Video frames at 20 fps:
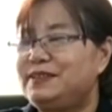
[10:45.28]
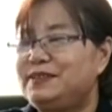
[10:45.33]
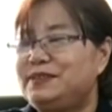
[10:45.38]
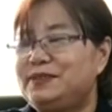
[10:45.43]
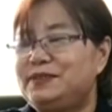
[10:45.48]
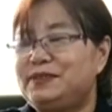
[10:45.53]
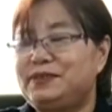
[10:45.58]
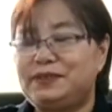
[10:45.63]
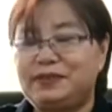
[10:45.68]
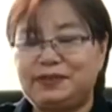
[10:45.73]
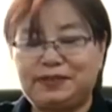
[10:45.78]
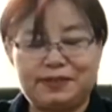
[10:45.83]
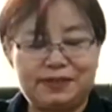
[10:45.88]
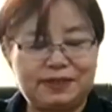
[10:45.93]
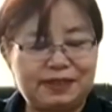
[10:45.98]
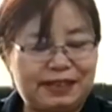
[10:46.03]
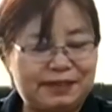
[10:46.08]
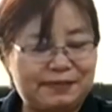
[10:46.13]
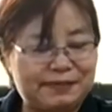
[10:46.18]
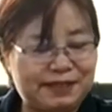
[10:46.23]

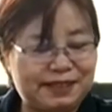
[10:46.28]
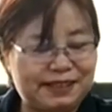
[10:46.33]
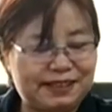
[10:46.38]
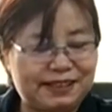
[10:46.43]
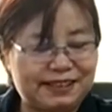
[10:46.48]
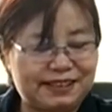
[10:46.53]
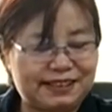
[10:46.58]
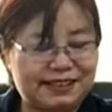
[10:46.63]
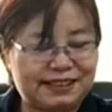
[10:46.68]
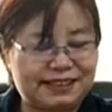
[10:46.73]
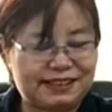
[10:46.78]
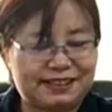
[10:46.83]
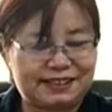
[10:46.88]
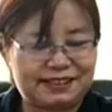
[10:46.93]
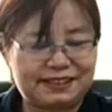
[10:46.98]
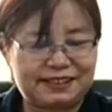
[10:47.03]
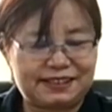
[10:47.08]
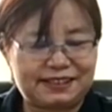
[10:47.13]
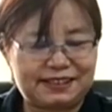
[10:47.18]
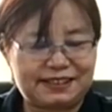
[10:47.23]
I'm
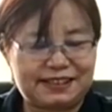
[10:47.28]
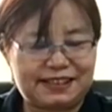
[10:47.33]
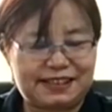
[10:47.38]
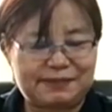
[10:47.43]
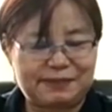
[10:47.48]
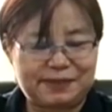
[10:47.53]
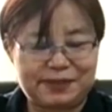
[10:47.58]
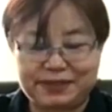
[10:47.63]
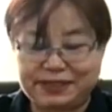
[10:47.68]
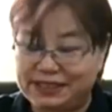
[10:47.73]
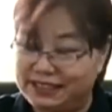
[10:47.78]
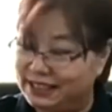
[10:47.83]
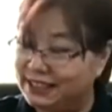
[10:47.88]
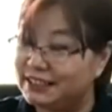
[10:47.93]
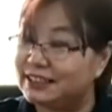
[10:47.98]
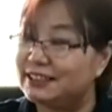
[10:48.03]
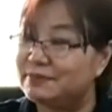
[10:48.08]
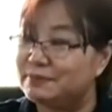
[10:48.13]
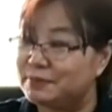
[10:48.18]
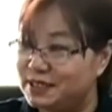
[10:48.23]
not a
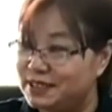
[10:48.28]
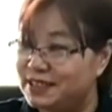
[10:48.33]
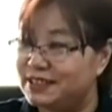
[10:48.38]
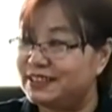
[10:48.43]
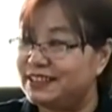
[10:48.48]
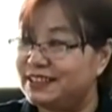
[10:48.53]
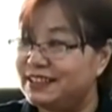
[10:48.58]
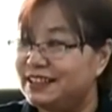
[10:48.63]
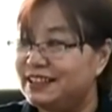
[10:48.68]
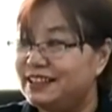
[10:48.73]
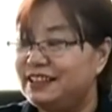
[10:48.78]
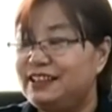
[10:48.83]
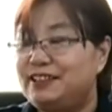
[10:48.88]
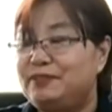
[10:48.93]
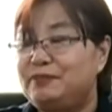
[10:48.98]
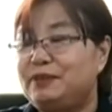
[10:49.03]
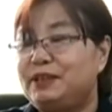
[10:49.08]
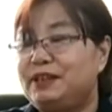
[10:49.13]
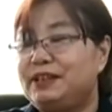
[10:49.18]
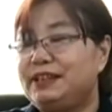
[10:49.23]
technical person.
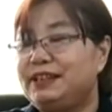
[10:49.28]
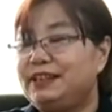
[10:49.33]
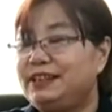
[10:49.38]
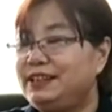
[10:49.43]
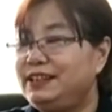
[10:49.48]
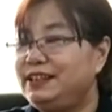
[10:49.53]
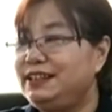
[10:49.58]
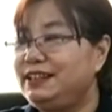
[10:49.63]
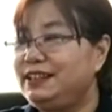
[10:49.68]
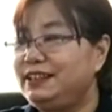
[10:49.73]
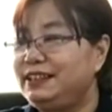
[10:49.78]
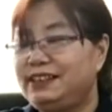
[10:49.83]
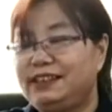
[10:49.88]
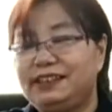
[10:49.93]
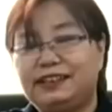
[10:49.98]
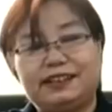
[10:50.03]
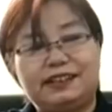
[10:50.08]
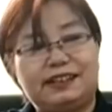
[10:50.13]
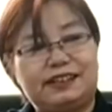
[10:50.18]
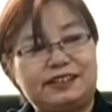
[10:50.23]
My
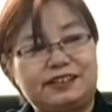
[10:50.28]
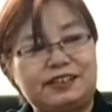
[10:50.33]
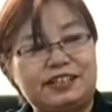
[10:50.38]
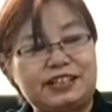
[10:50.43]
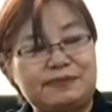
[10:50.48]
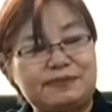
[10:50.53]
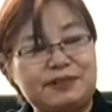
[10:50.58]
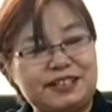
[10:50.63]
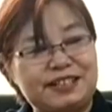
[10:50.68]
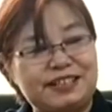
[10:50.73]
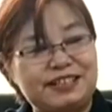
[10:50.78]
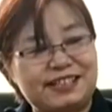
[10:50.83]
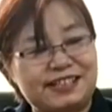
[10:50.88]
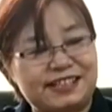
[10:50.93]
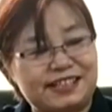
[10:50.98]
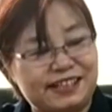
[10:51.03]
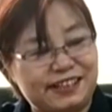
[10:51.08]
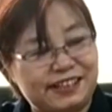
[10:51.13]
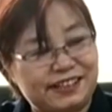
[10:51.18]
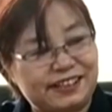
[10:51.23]
EE transmission
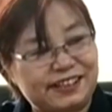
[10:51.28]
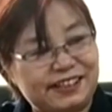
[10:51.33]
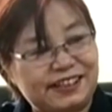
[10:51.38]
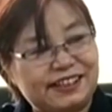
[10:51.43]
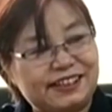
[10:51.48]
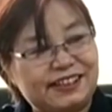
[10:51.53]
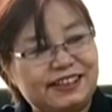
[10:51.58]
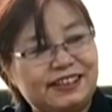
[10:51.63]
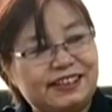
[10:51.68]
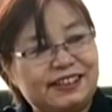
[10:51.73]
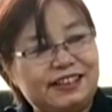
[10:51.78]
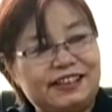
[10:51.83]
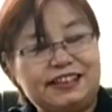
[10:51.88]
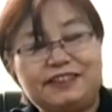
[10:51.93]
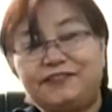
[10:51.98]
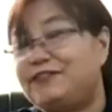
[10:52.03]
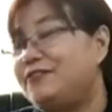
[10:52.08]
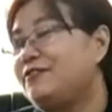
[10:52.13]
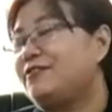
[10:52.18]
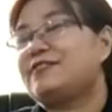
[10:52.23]
is here.
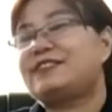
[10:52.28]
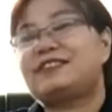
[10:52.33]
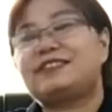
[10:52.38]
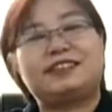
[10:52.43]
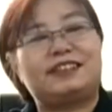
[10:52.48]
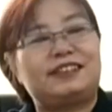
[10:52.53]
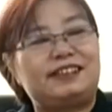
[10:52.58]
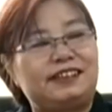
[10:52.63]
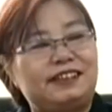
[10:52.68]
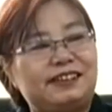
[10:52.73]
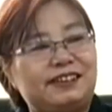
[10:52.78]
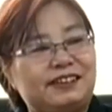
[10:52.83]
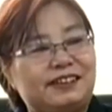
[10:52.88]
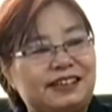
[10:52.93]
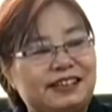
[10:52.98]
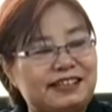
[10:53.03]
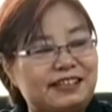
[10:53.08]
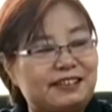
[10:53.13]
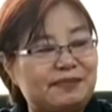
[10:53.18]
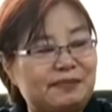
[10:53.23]
If
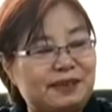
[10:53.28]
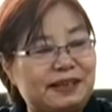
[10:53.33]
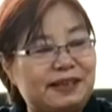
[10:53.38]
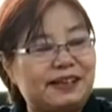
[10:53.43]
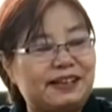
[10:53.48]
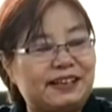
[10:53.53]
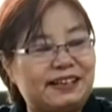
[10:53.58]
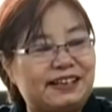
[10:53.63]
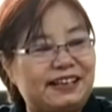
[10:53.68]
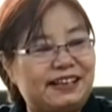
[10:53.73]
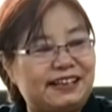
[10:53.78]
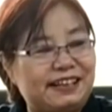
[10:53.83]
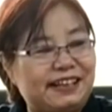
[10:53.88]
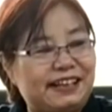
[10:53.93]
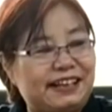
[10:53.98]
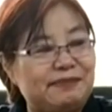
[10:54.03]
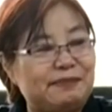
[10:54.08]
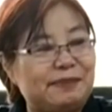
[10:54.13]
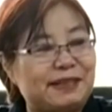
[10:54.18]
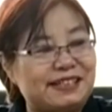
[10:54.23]
Asangba can
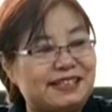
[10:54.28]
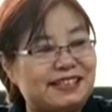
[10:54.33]
help